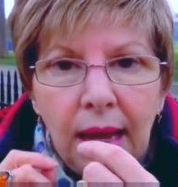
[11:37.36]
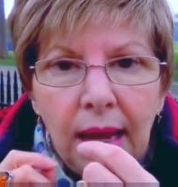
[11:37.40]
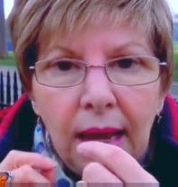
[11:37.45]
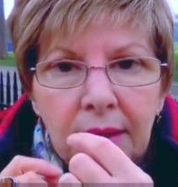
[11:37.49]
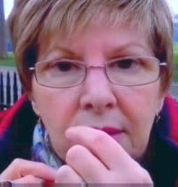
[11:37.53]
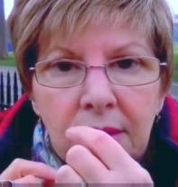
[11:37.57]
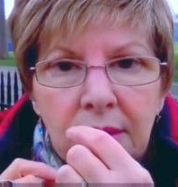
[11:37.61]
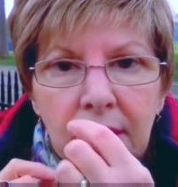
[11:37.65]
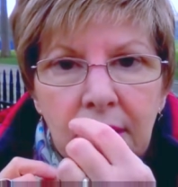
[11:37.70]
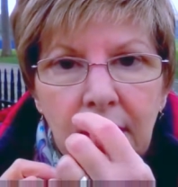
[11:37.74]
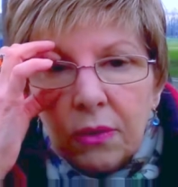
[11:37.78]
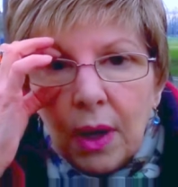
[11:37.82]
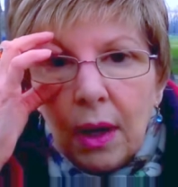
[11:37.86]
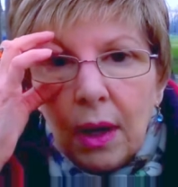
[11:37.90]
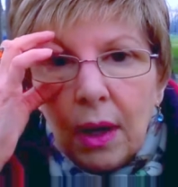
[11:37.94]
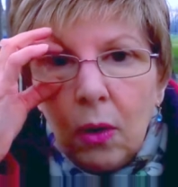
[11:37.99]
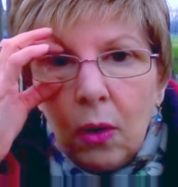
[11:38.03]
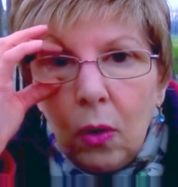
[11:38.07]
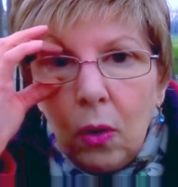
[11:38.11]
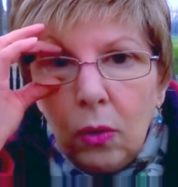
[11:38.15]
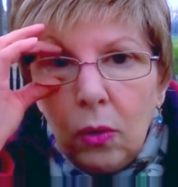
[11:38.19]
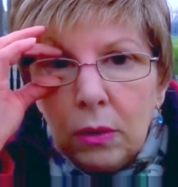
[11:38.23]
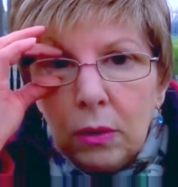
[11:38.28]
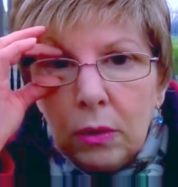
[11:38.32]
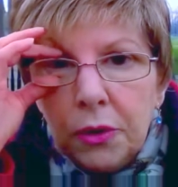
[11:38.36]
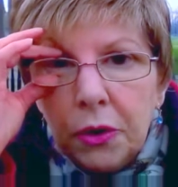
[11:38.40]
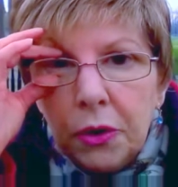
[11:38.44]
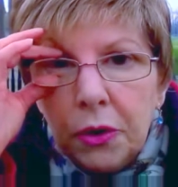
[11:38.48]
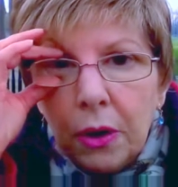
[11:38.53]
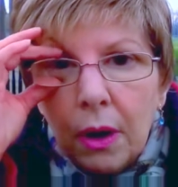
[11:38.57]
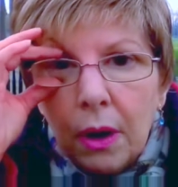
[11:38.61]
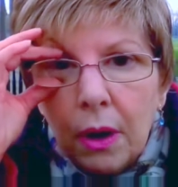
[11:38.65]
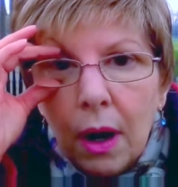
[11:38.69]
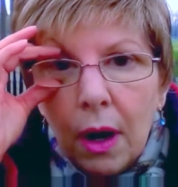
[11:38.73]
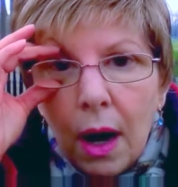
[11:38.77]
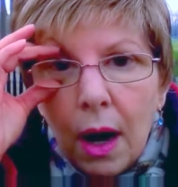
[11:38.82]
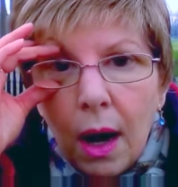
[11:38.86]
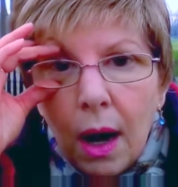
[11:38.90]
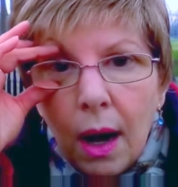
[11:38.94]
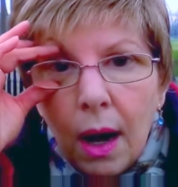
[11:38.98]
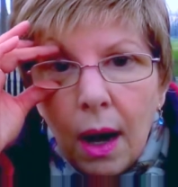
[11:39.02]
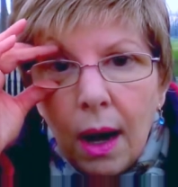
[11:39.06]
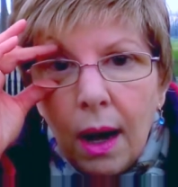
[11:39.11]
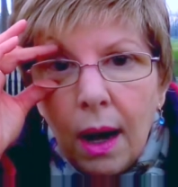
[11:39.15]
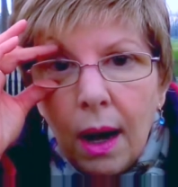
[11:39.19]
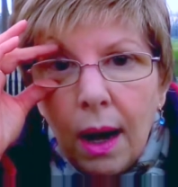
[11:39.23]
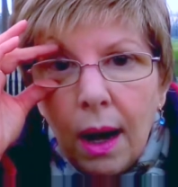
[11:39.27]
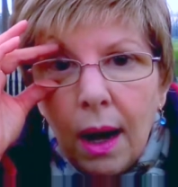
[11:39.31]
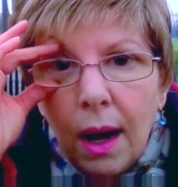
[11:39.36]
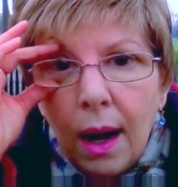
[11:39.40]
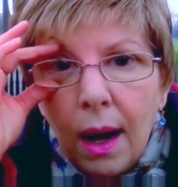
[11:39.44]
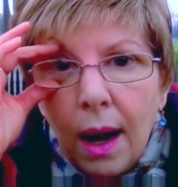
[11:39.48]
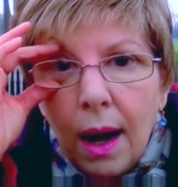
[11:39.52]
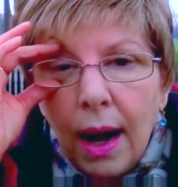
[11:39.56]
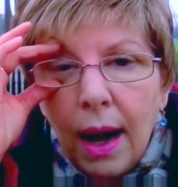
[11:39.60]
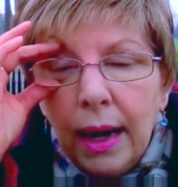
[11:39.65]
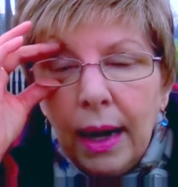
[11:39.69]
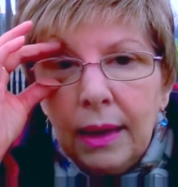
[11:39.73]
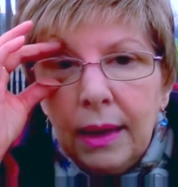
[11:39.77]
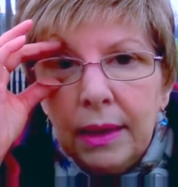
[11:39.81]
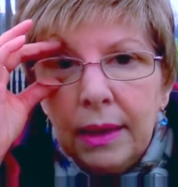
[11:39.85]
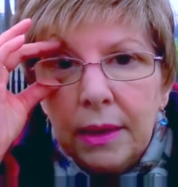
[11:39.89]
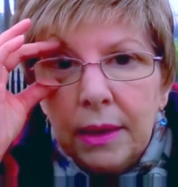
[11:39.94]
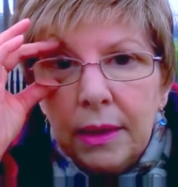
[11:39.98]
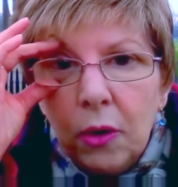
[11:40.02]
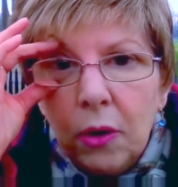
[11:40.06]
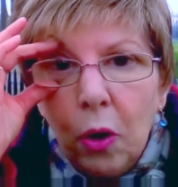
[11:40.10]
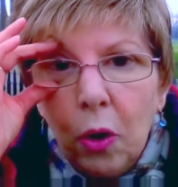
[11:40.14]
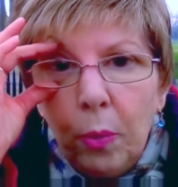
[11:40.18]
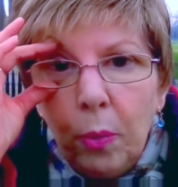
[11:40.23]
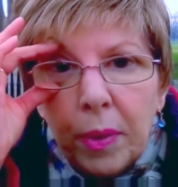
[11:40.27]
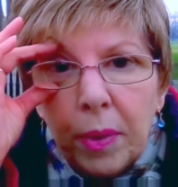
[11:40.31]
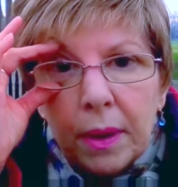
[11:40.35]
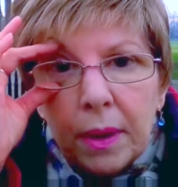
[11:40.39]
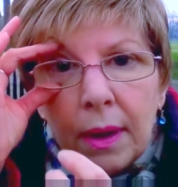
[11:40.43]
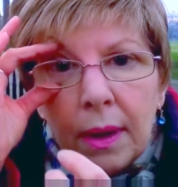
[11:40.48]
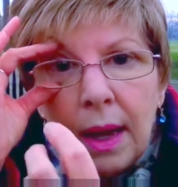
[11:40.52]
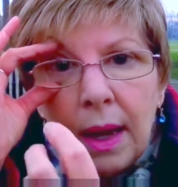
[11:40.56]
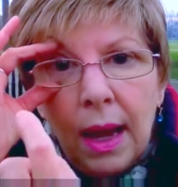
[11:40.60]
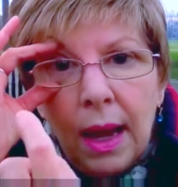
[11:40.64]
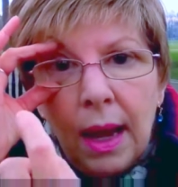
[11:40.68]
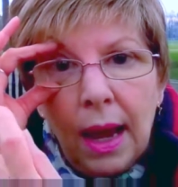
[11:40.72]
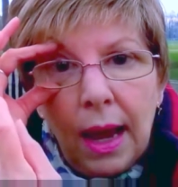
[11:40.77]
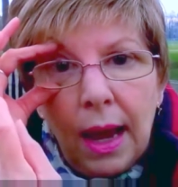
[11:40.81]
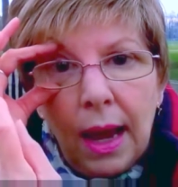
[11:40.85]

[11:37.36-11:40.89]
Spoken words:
And they hold your eyelid open,